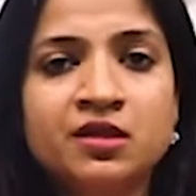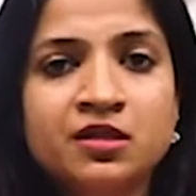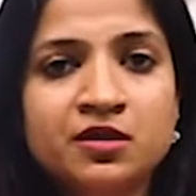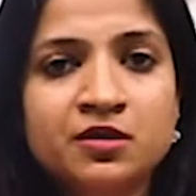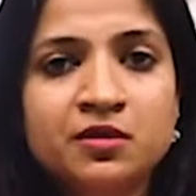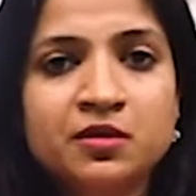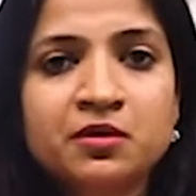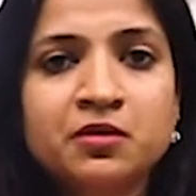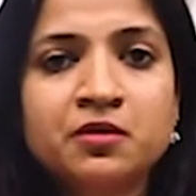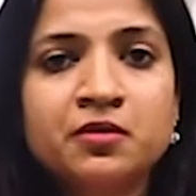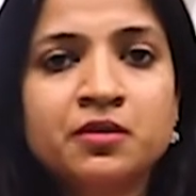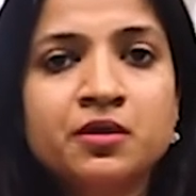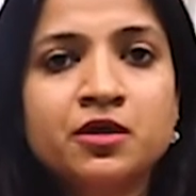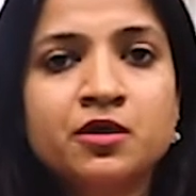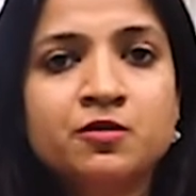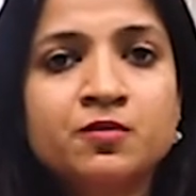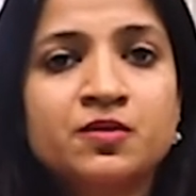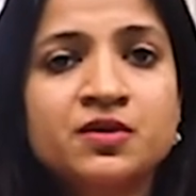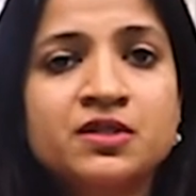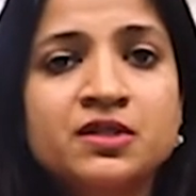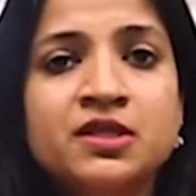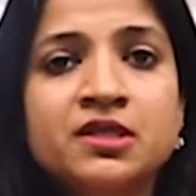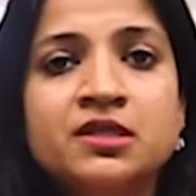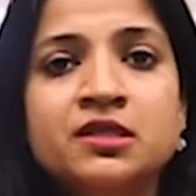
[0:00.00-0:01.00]
that you're going to
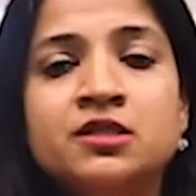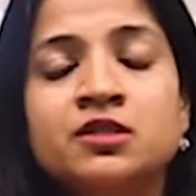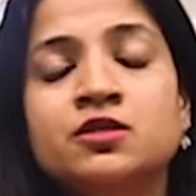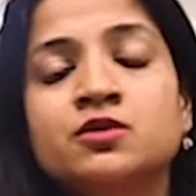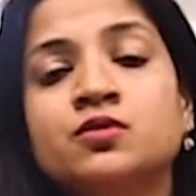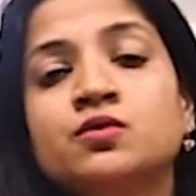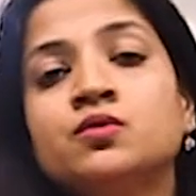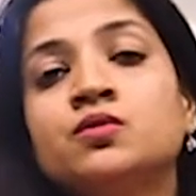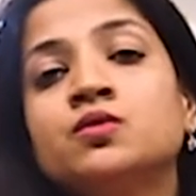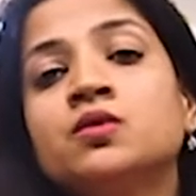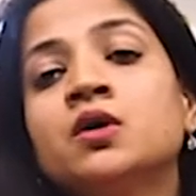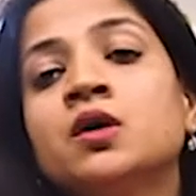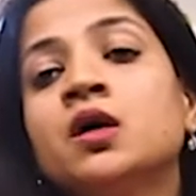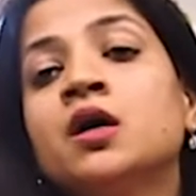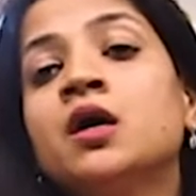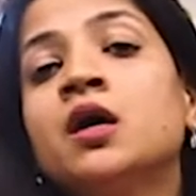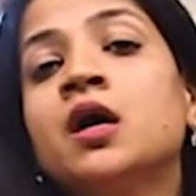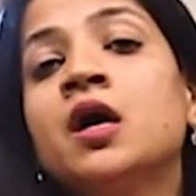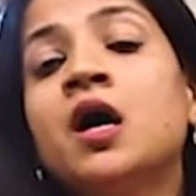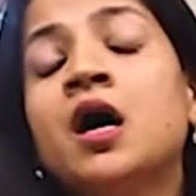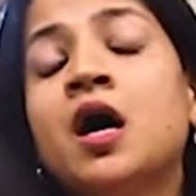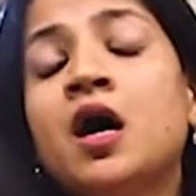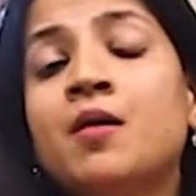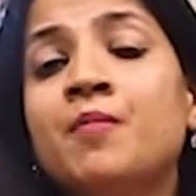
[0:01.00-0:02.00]
present to,
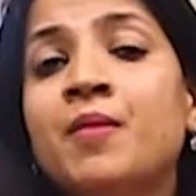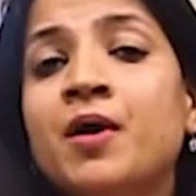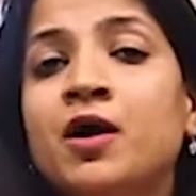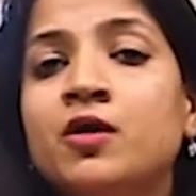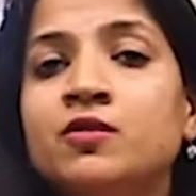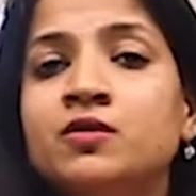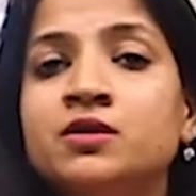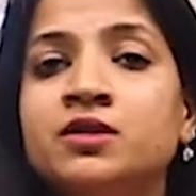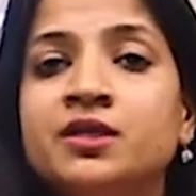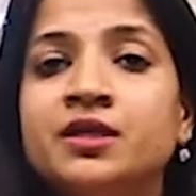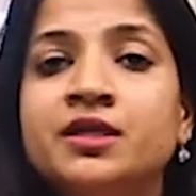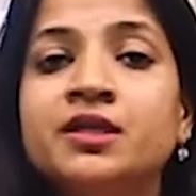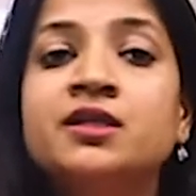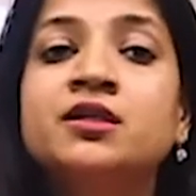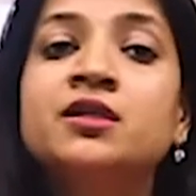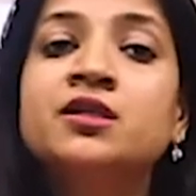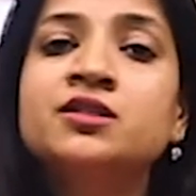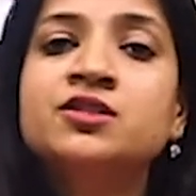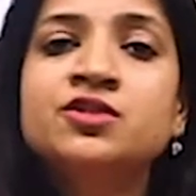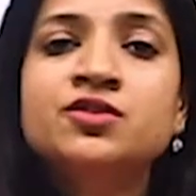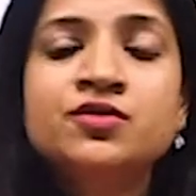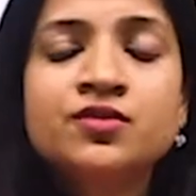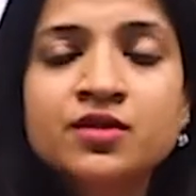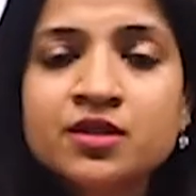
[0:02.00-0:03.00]
about the
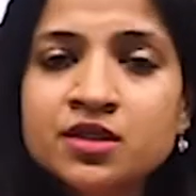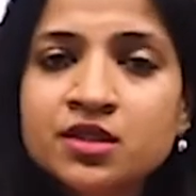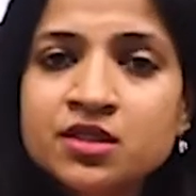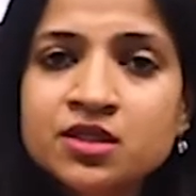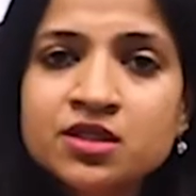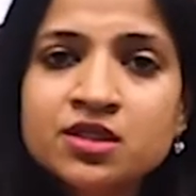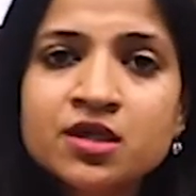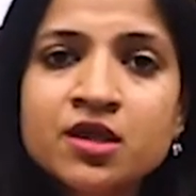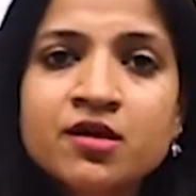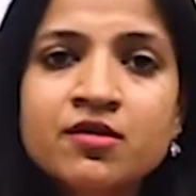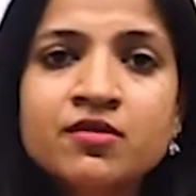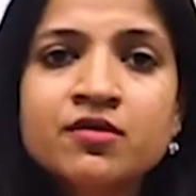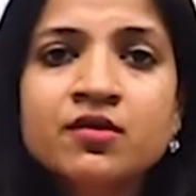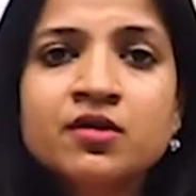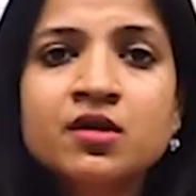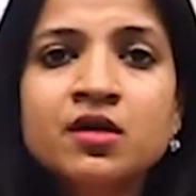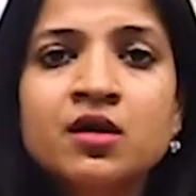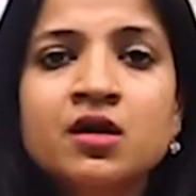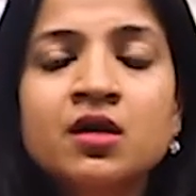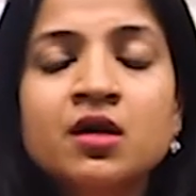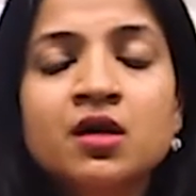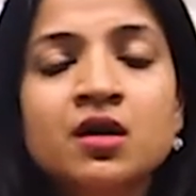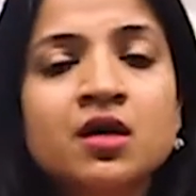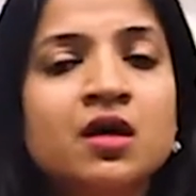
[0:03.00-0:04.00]
industry in
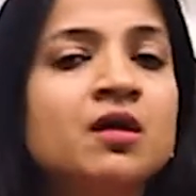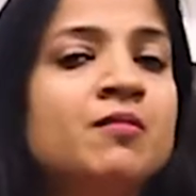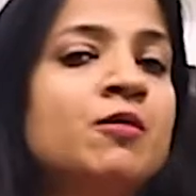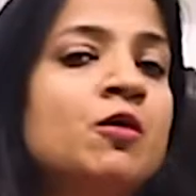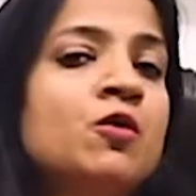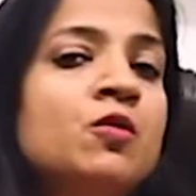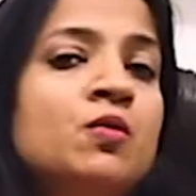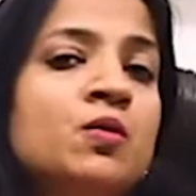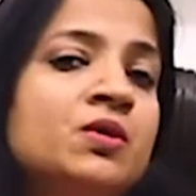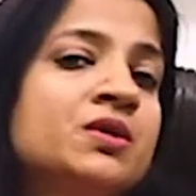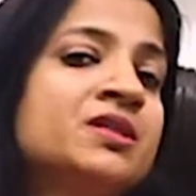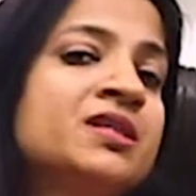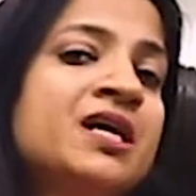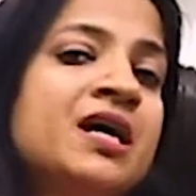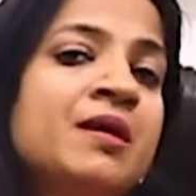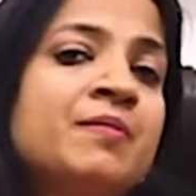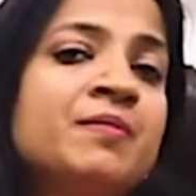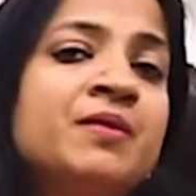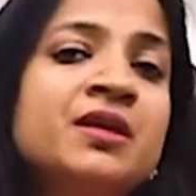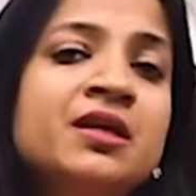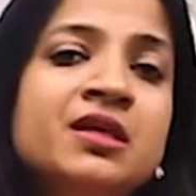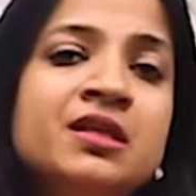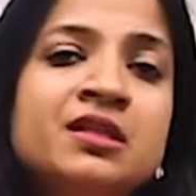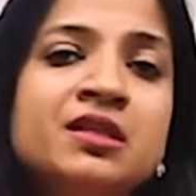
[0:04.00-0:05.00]
general, about what's
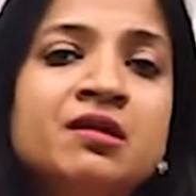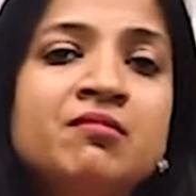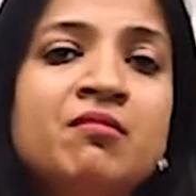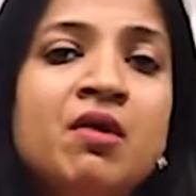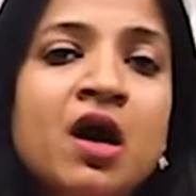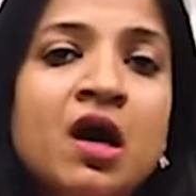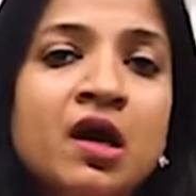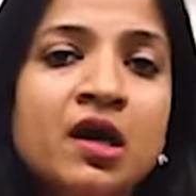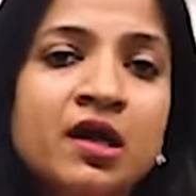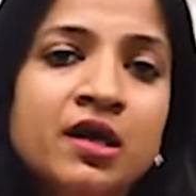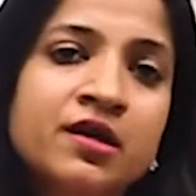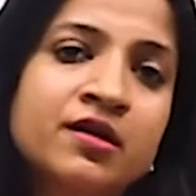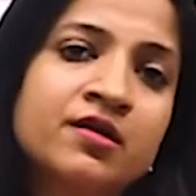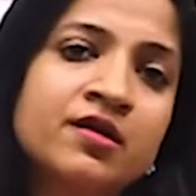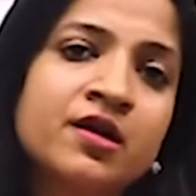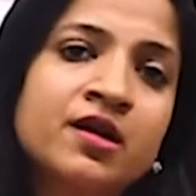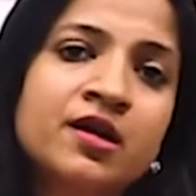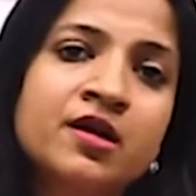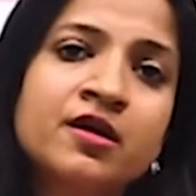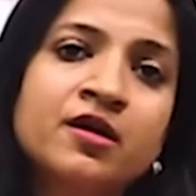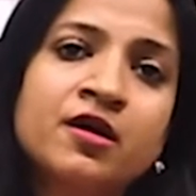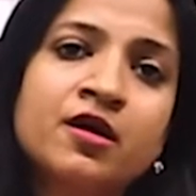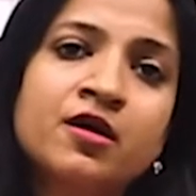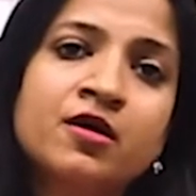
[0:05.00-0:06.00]
happening in the market
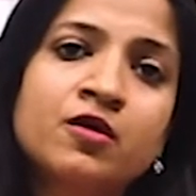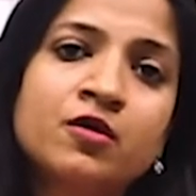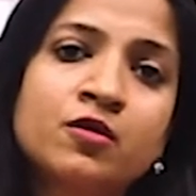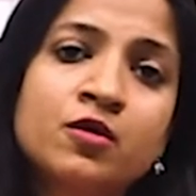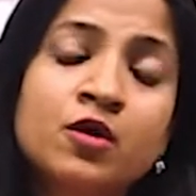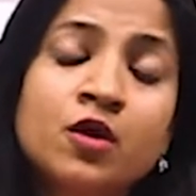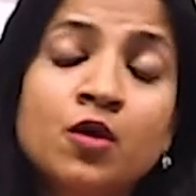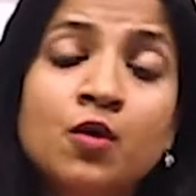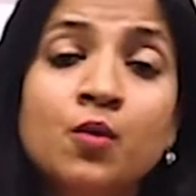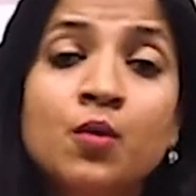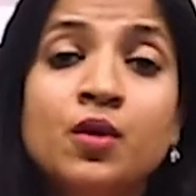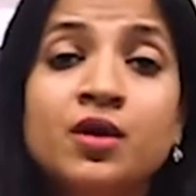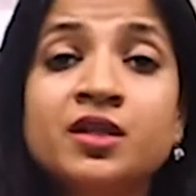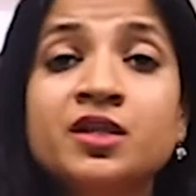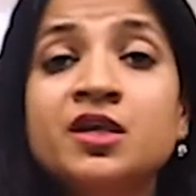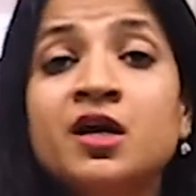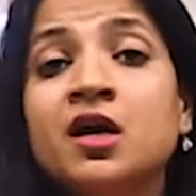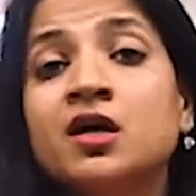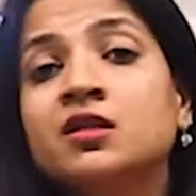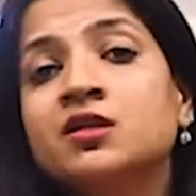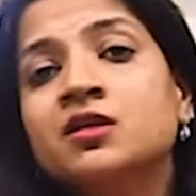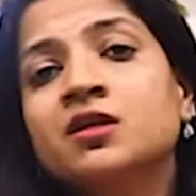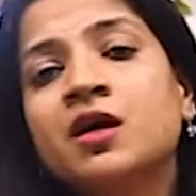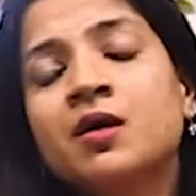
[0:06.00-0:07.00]
right now, what are
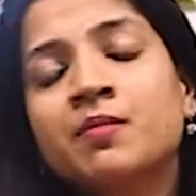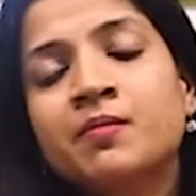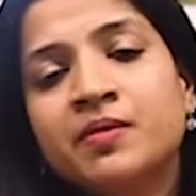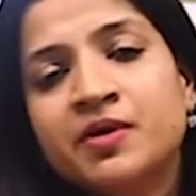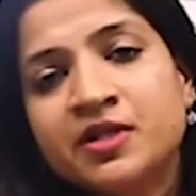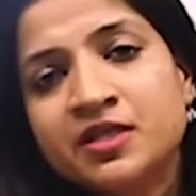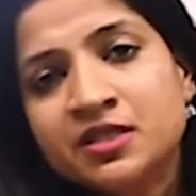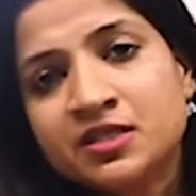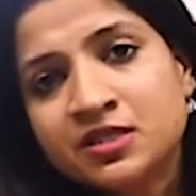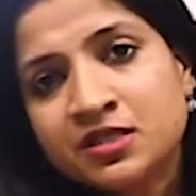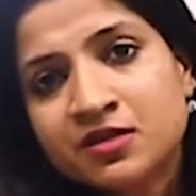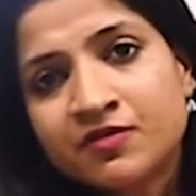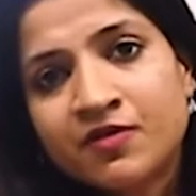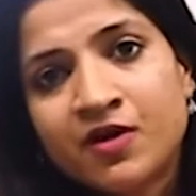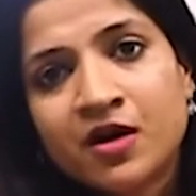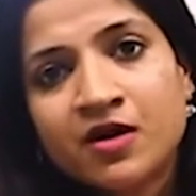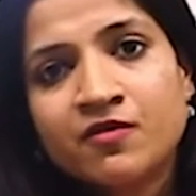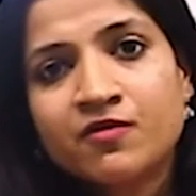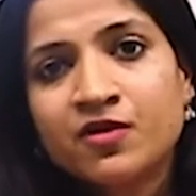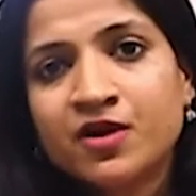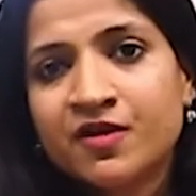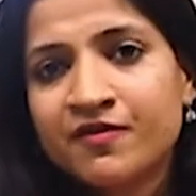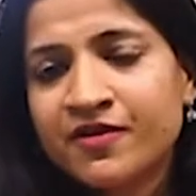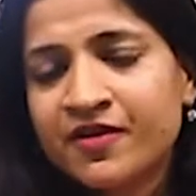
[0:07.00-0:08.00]
the other companies the
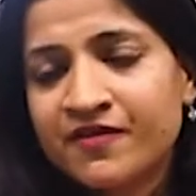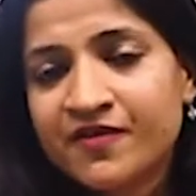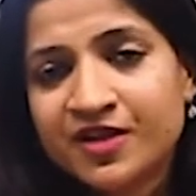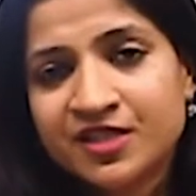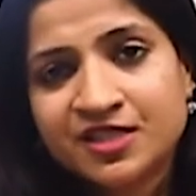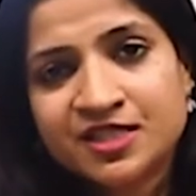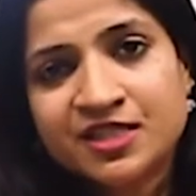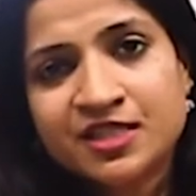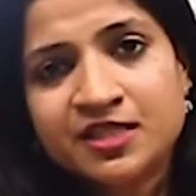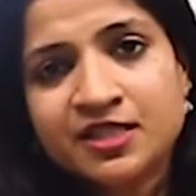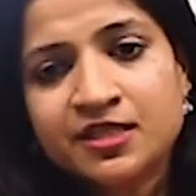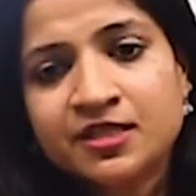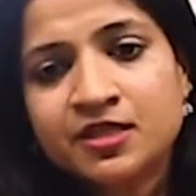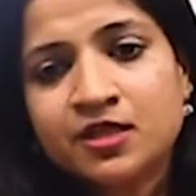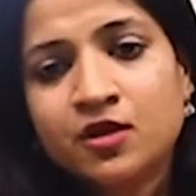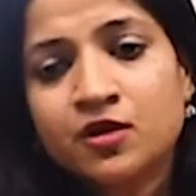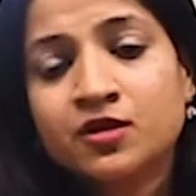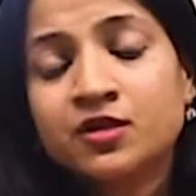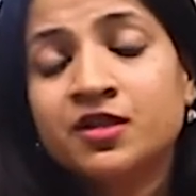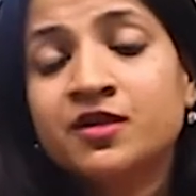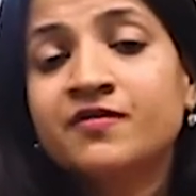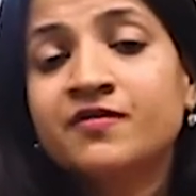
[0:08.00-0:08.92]
fund would have invested in or the